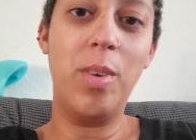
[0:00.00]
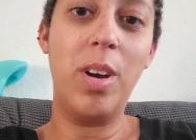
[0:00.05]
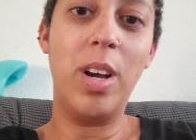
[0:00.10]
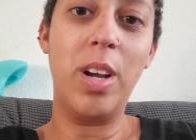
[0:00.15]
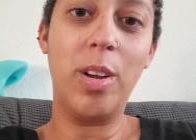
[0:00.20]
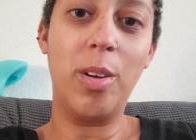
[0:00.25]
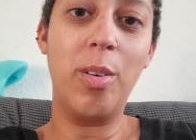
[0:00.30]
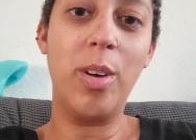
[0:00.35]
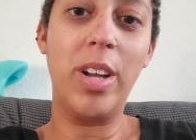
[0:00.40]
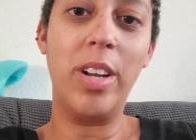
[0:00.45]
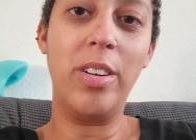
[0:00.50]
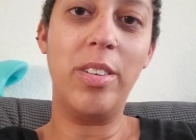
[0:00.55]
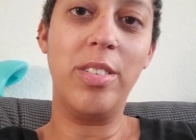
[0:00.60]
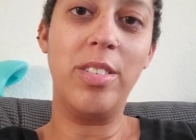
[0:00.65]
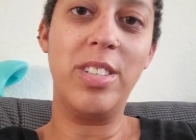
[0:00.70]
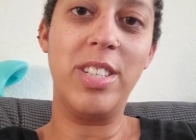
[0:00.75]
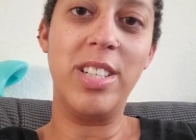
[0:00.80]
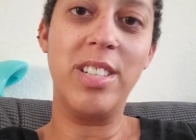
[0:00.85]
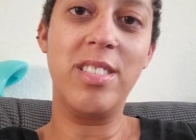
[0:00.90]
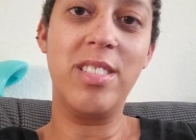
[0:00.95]
a greater
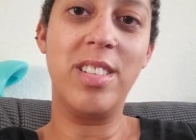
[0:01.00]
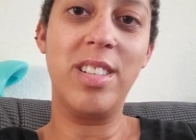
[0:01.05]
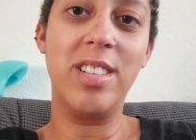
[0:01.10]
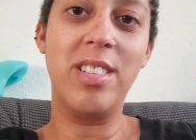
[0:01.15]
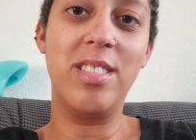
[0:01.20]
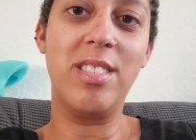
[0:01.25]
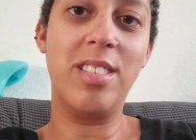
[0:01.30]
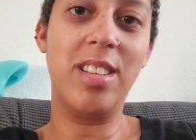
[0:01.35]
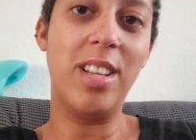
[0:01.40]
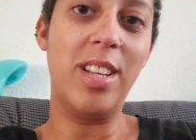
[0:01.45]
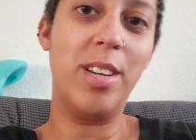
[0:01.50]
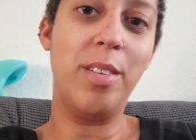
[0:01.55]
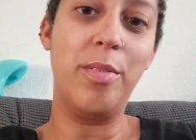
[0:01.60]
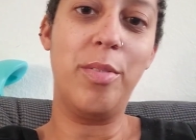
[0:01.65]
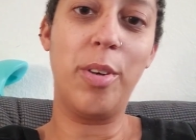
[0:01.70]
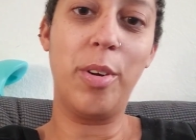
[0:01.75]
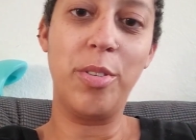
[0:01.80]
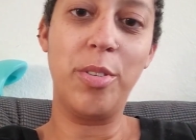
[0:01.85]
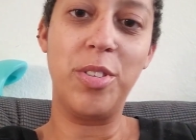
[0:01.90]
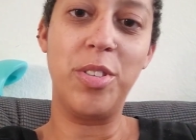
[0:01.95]
distance than
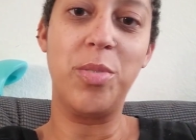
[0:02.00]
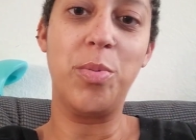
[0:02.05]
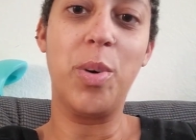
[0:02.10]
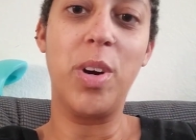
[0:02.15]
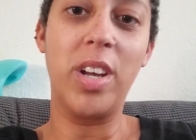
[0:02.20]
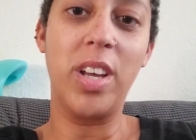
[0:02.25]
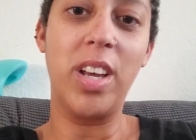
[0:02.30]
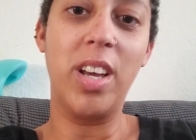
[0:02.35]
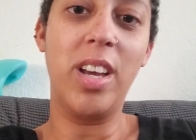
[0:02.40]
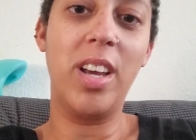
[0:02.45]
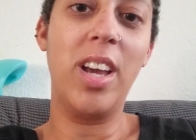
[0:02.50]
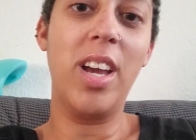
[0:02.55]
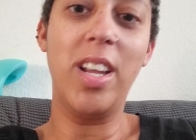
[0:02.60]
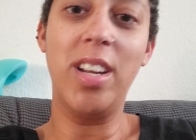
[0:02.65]
if we were just walking,